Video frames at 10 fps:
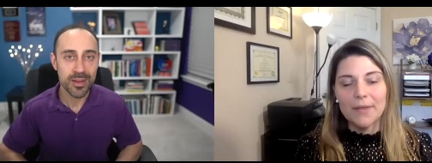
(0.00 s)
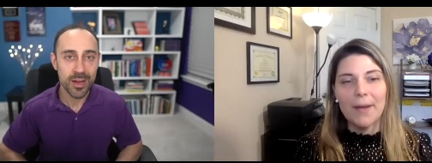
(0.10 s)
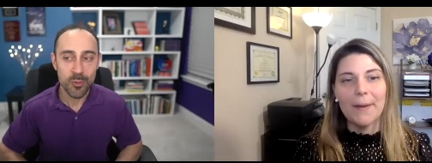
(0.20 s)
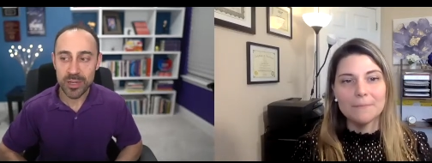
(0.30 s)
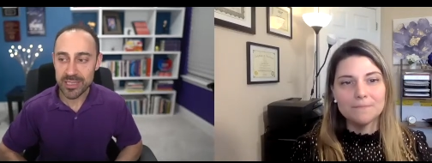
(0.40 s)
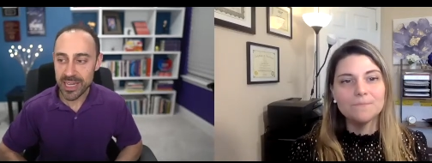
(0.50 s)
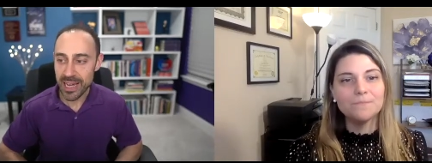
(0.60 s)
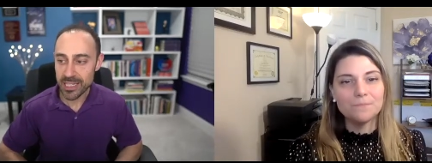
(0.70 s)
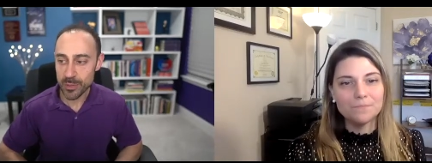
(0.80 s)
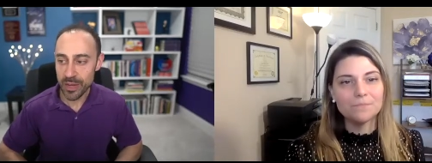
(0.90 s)
Speaker 1: Yeah. Well, it's again,
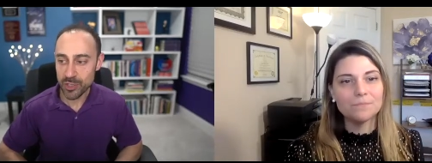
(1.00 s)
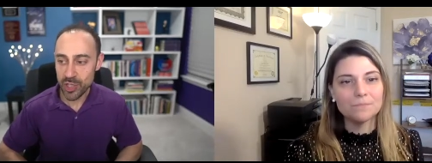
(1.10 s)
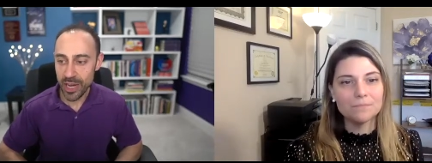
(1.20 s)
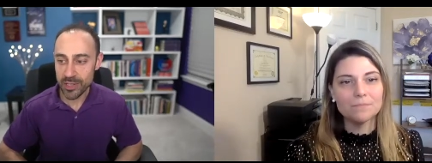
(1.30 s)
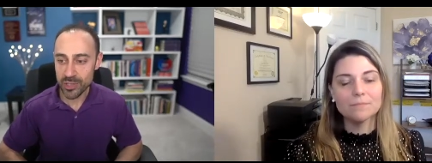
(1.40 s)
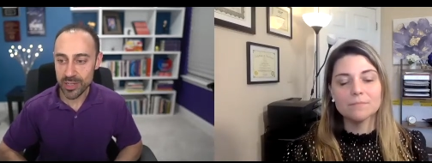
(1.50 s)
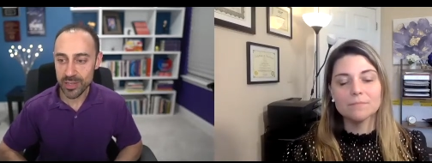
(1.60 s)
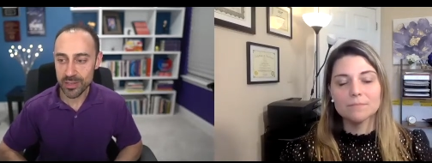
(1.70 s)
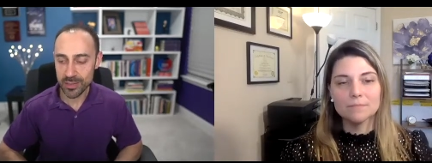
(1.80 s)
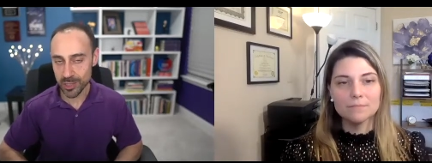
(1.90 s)
it's about
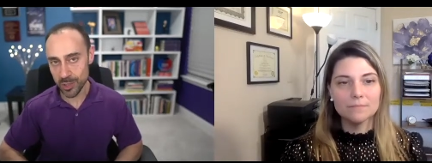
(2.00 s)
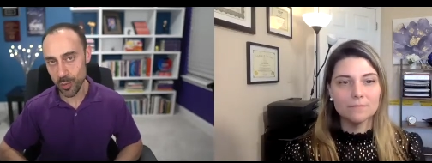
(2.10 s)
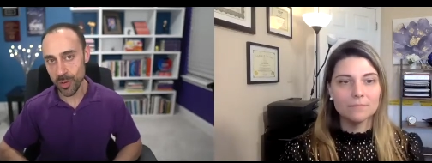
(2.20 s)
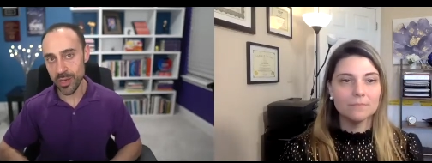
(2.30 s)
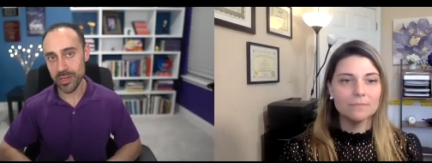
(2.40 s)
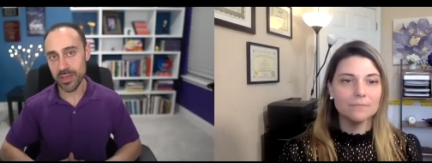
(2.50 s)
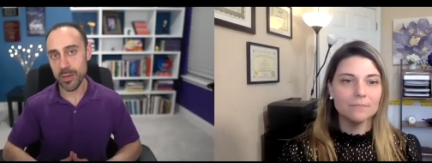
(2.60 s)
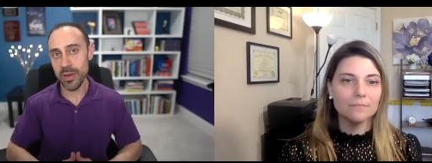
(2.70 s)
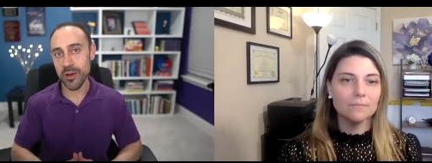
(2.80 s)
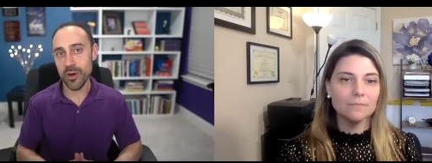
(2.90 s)
changing the story that they
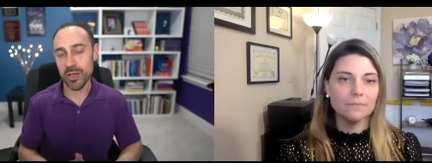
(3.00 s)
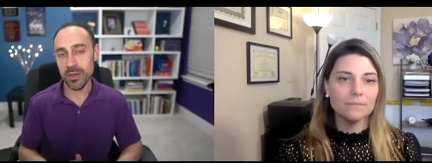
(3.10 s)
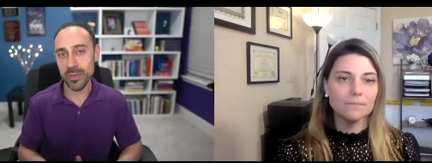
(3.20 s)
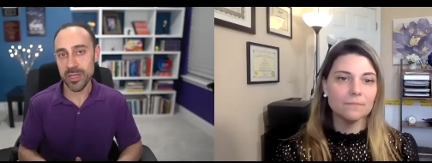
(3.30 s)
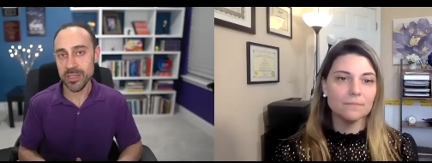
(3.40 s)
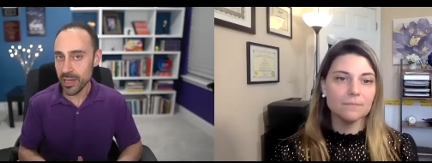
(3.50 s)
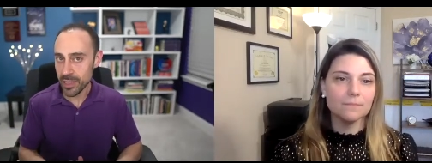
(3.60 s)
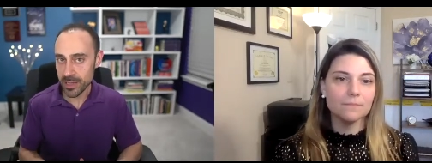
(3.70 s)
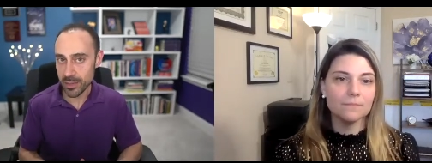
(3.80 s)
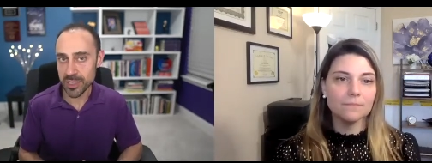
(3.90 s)
may already be telling
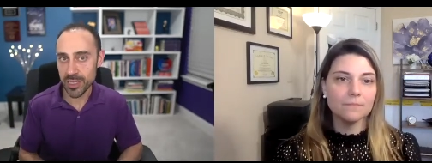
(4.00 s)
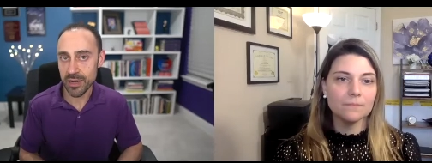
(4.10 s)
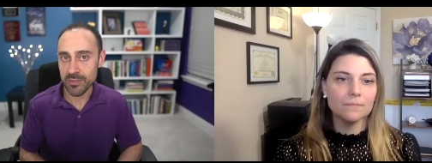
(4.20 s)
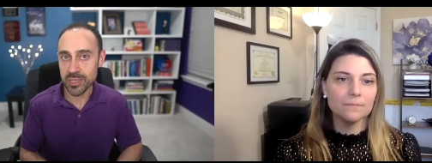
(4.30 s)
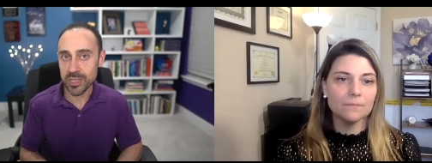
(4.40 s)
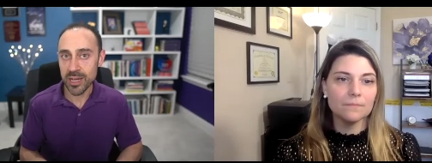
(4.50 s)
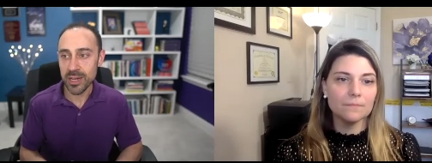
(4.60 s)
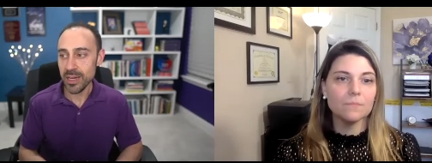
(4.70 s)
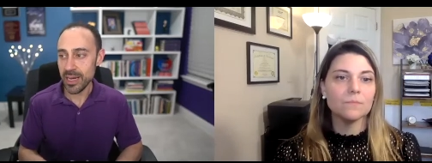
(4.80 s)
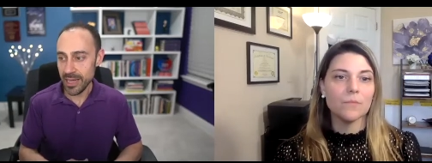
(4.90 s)
themselves
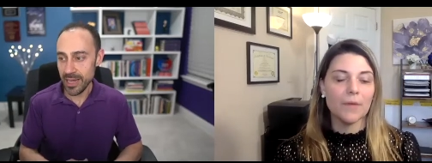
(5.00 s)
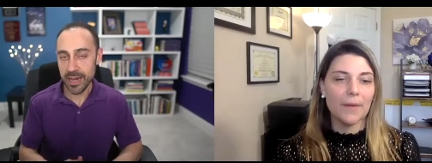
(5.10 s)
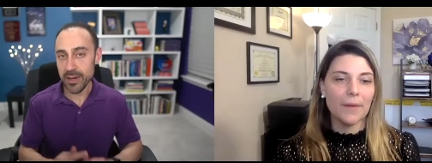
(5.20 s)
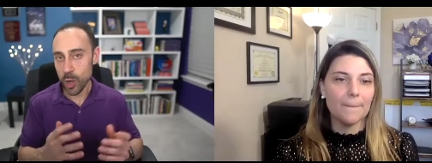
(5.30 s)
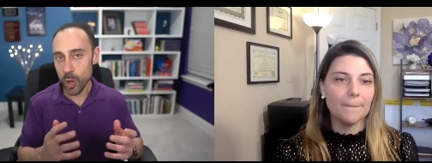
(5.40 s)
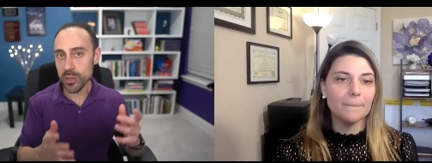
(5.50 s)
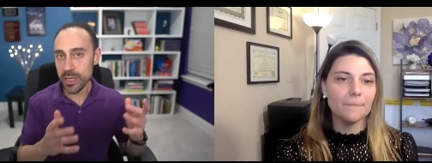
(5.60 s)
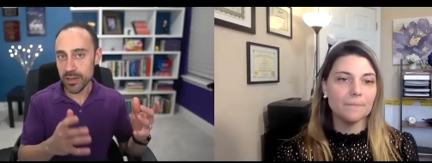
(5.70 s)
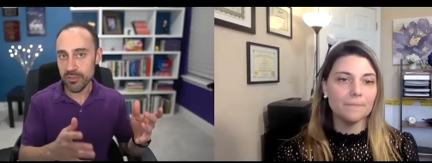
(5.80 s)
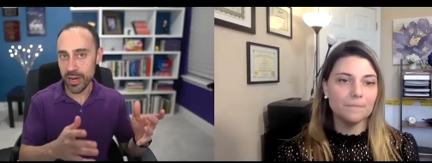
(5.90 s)
and again, only
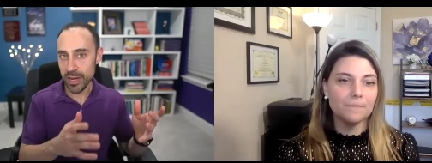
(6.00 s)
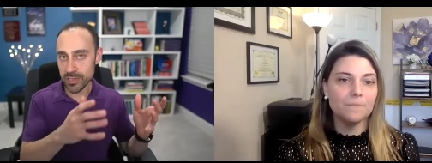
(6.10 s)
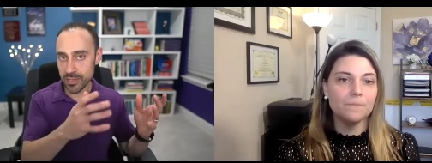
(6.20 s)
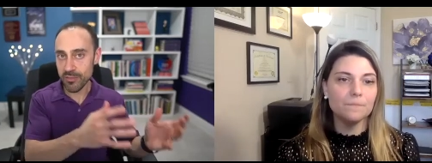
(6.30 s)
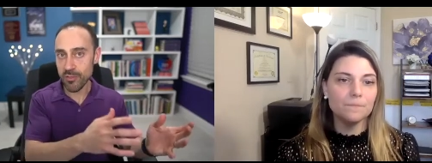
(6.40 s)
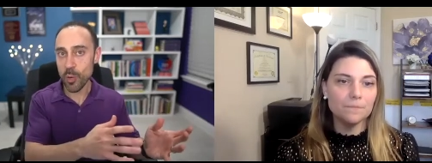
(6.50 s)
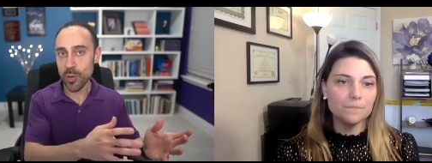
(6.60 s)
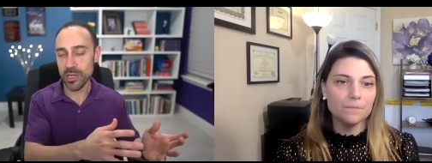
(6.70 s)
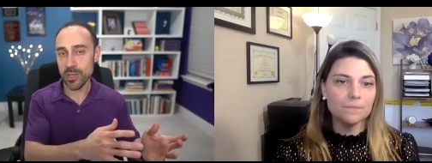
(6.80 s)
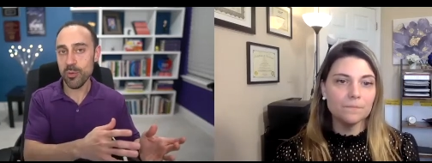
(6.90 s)
advance forward
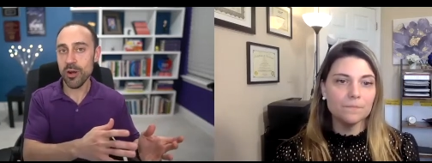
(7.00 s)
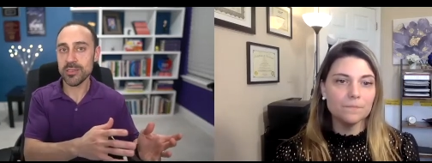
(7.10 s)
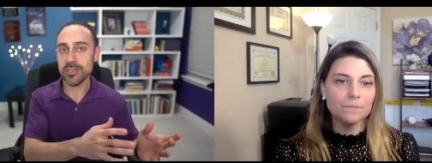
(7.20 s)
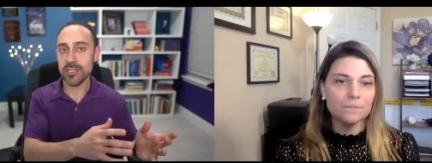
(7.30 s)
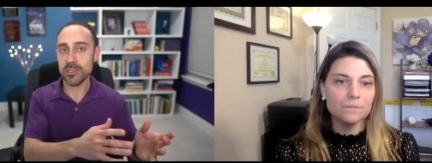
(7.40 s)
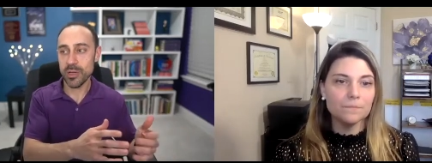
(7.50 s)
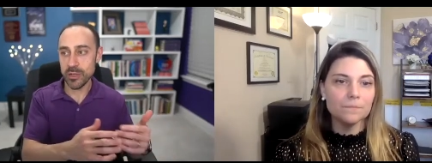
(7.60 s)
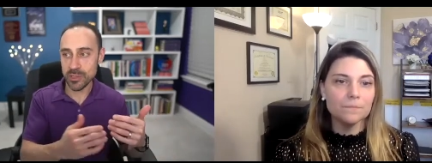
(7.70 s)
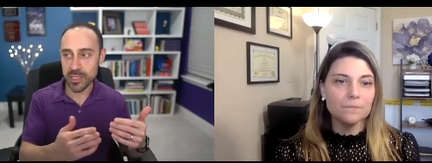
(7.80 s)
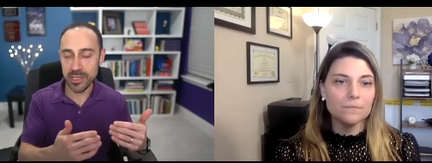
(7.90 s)
in the process when you
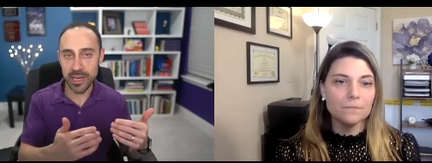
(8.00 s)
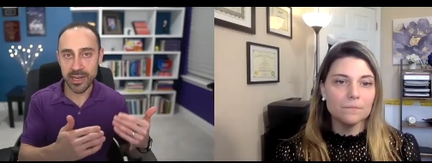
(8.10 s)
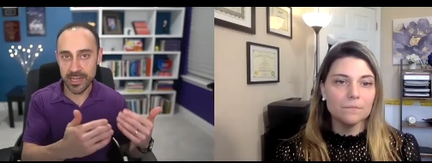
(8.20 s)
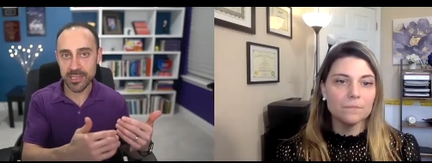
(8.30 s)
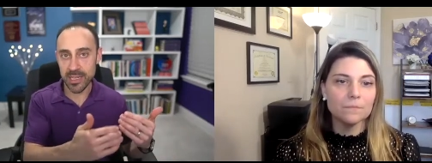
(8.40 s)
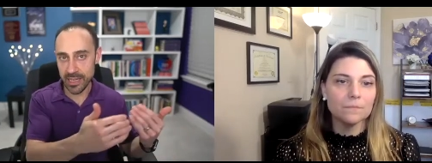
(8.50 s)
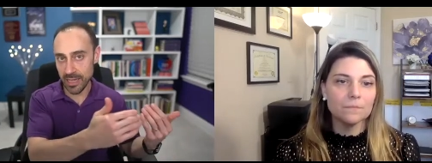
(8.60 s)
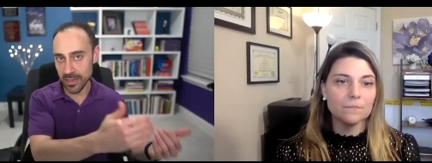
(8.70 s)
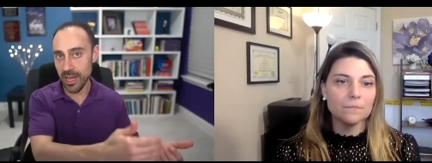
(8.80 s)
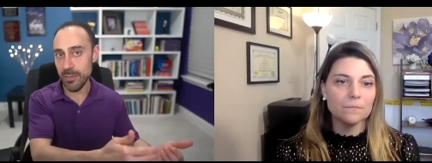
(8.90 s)
see that it's in
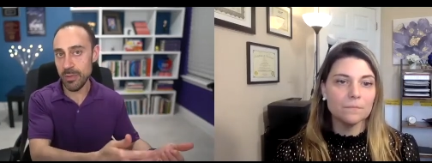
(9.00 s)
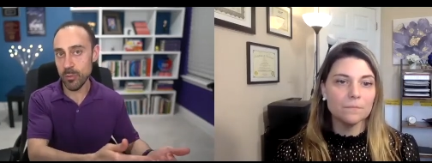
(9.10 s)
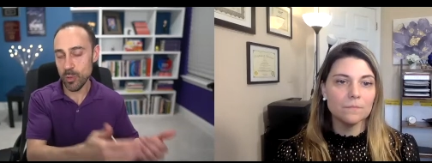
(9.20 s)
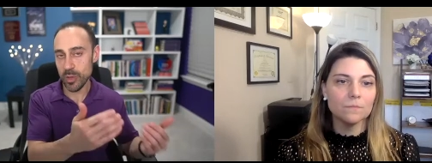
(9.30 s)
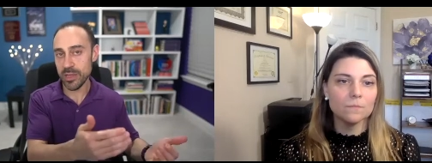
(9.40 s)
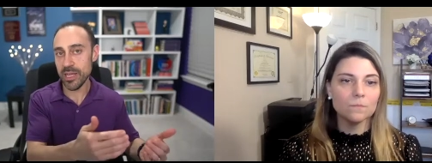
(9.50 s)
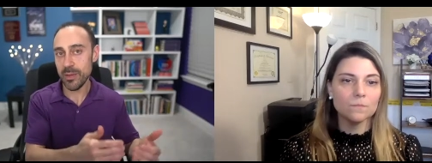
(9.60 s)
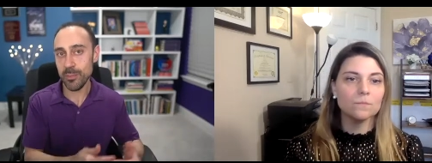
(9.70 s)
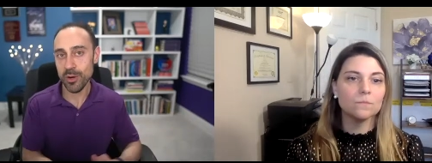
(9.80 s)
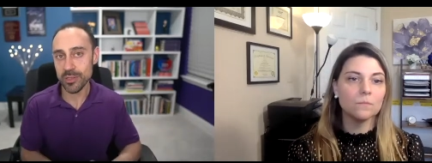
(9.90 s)
alignment with what that
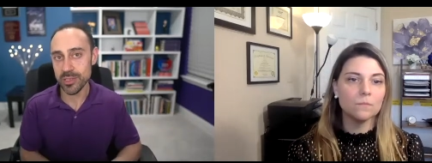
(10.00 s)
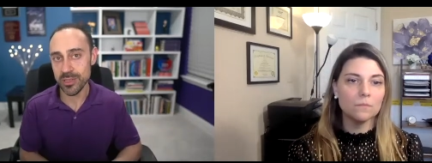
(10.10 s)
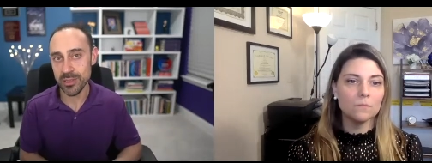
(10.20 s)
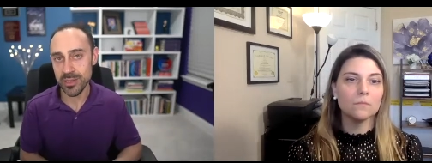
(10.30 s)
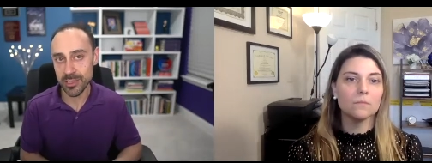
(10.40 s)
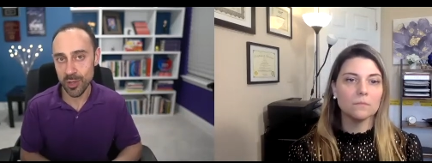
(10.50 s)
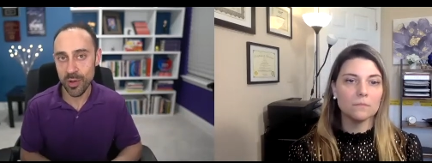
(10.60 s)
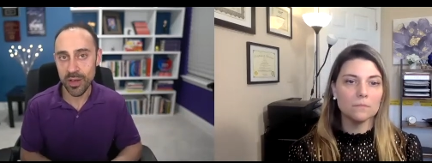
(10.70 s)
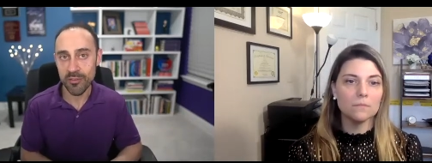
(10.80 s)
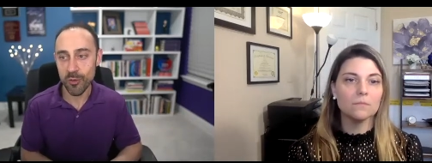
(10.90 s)
person is
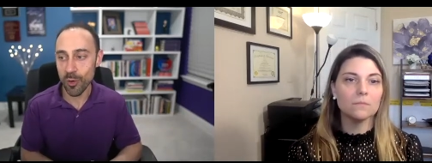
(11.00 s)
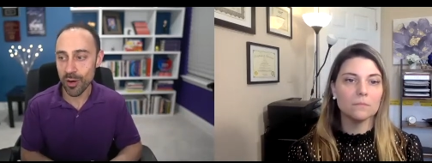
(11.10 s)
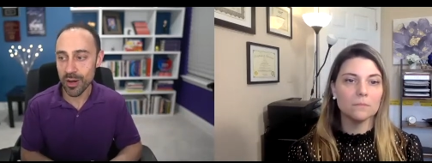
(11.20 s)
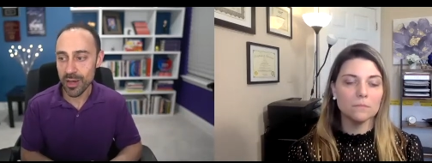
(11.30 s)
looking for.